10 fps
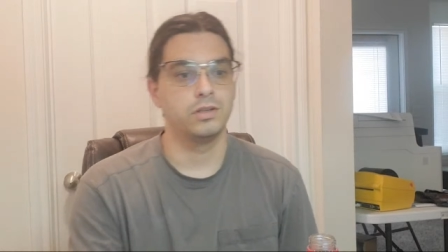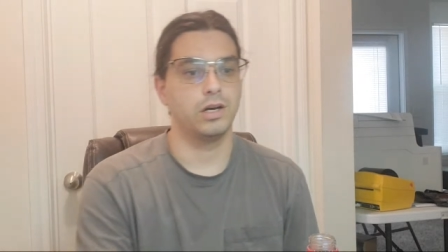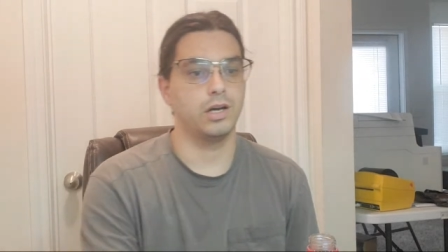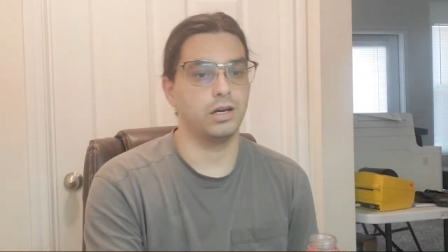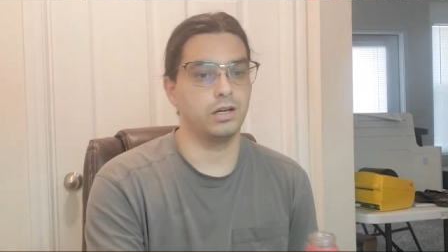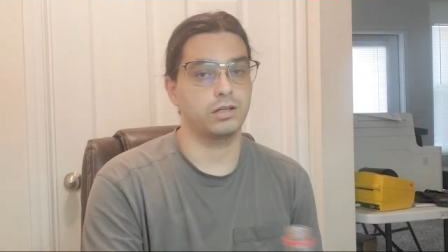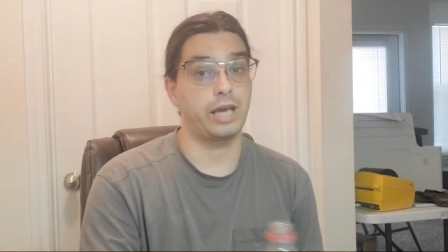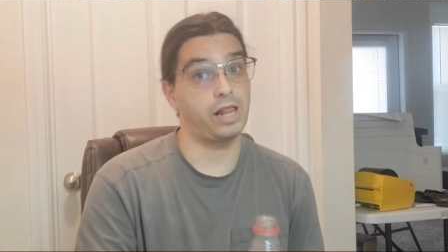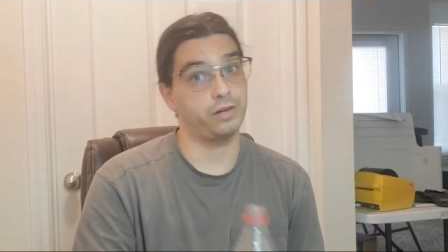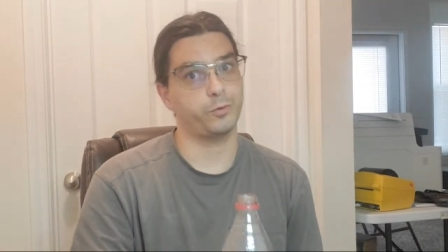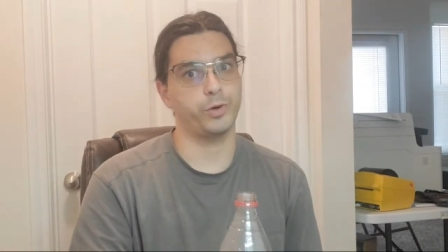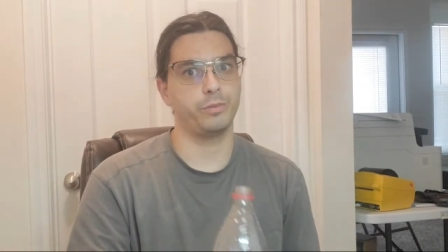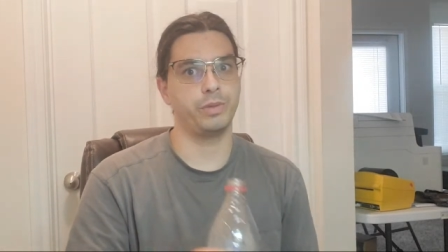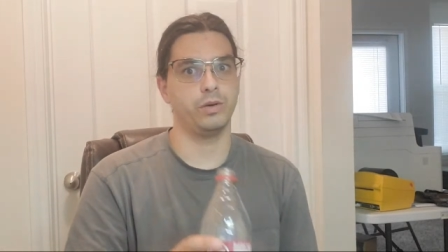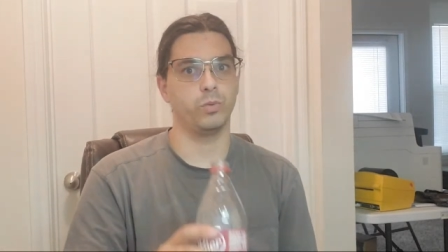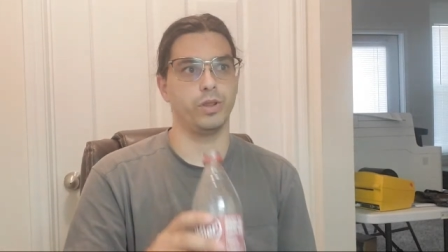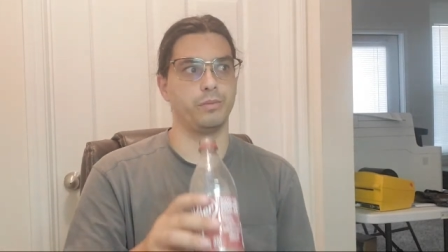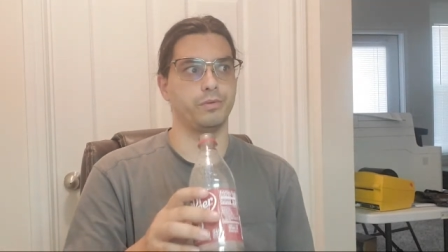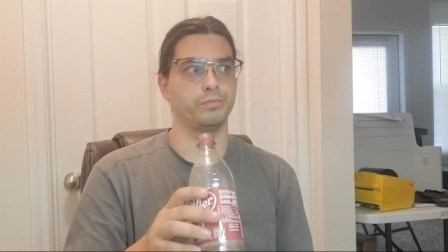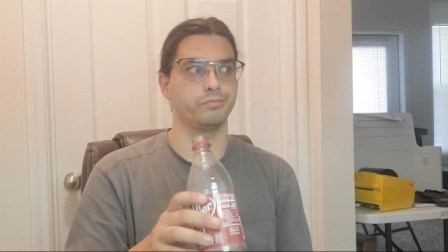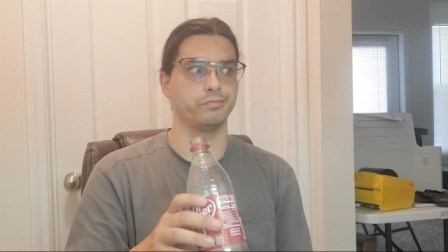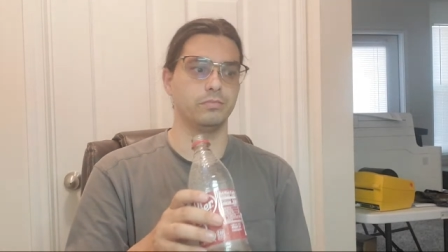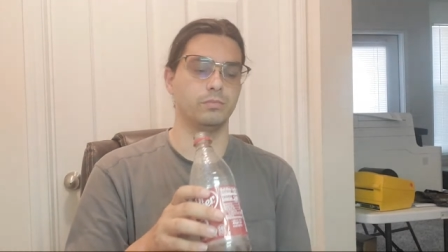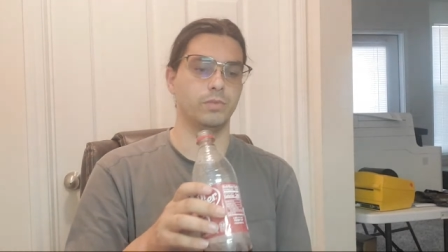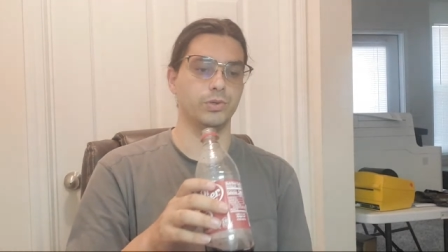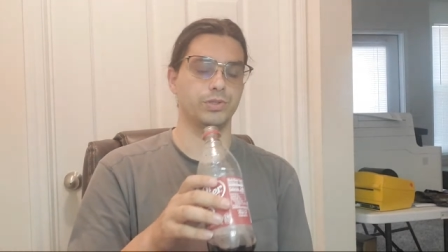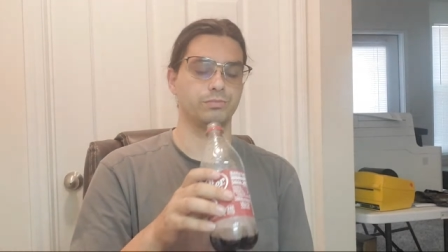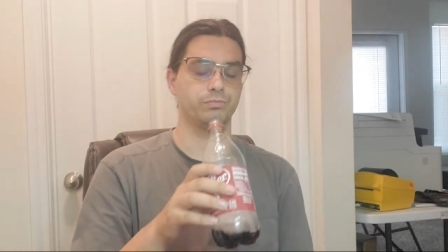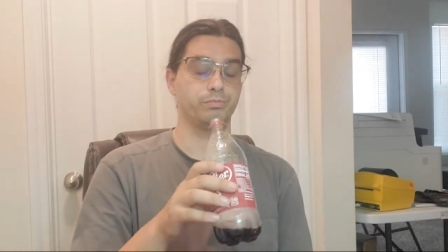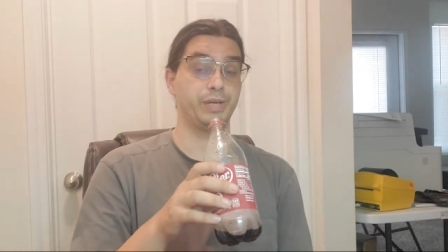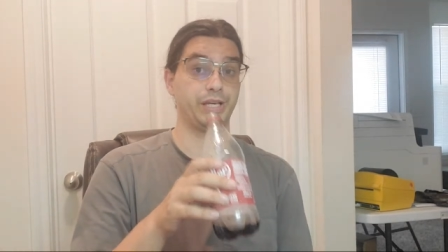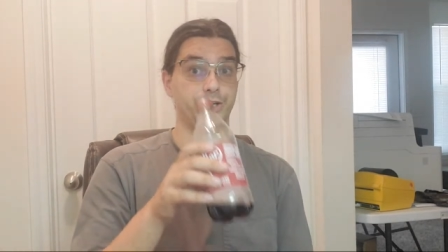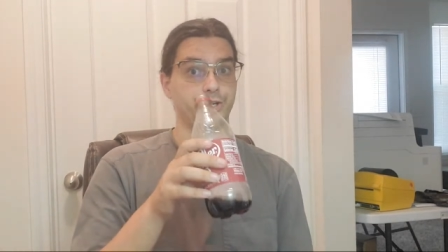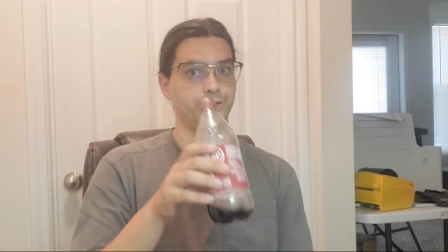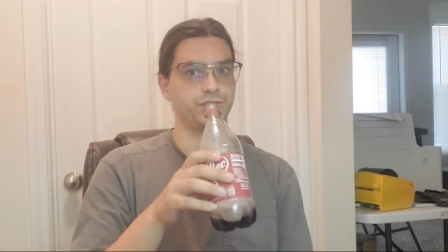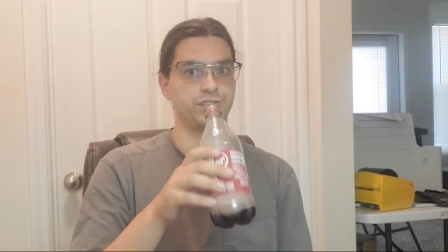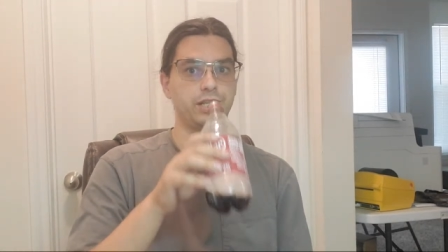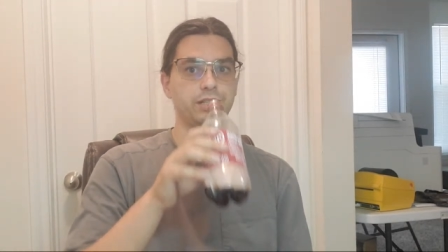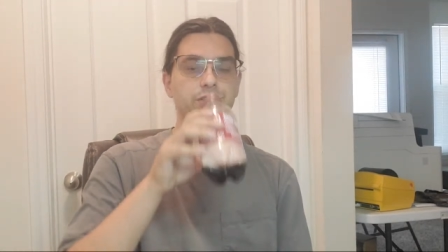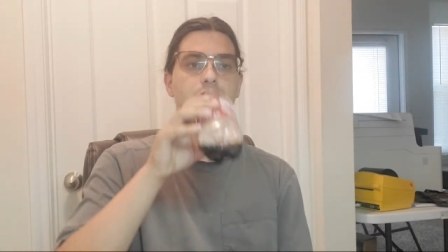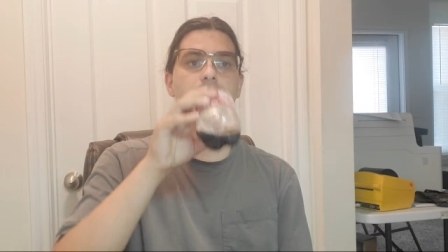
California being one of the most pickier states.